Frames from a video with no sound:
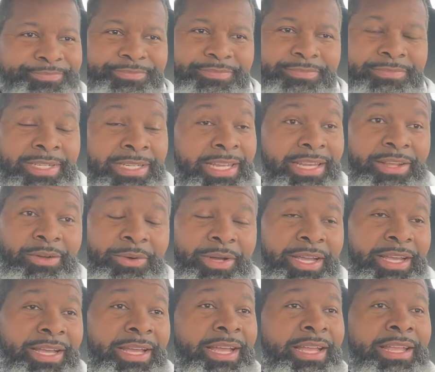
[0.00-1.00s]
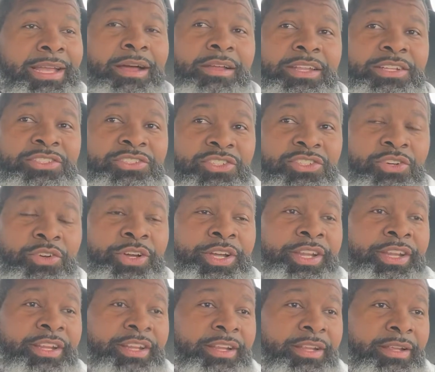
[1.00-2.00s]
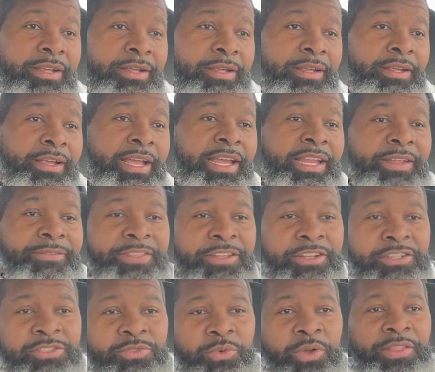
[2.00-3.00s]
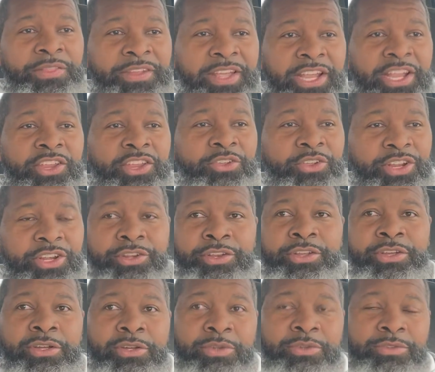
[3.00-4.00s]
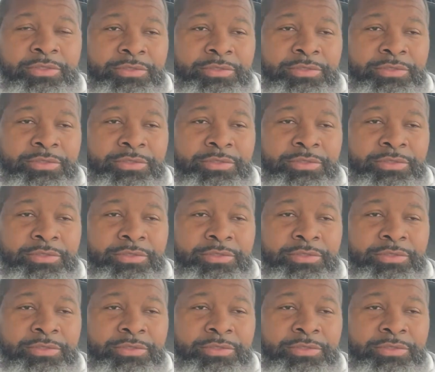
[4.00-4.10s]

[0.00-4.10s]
But anyway, hey, y'all enjoy. And if there's one thing you can do